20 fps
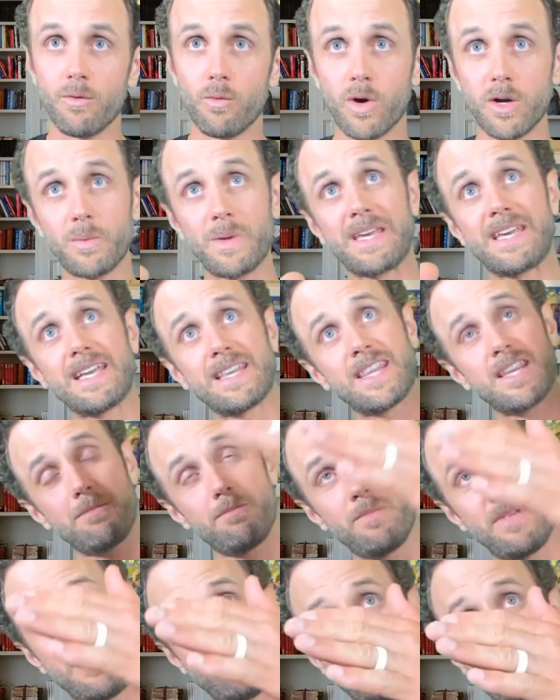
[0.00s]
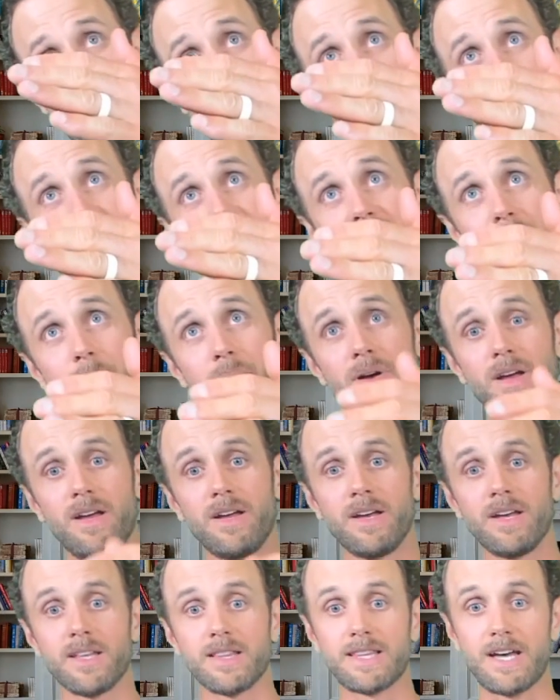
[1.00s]
When we get it back up,
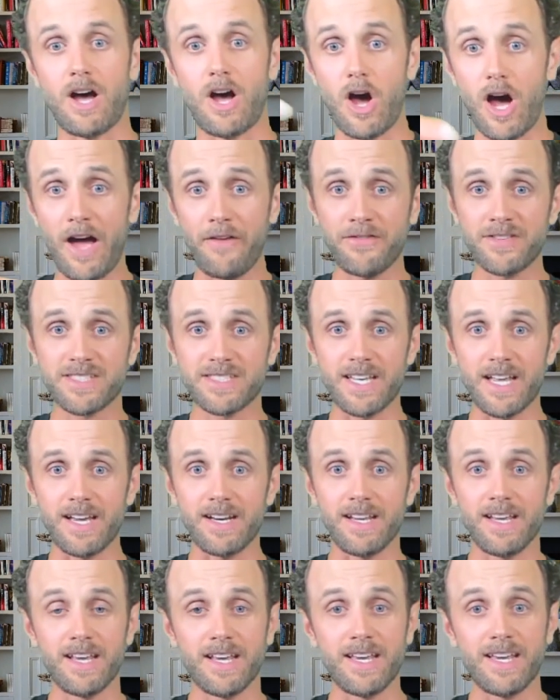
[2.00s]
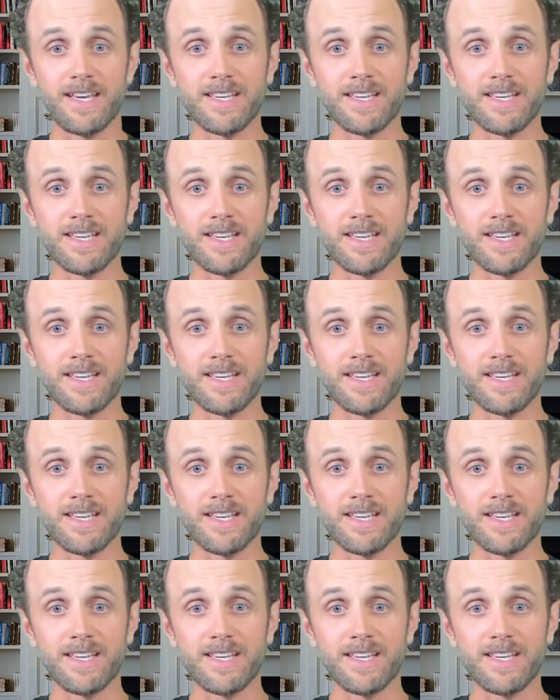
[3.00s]
the offset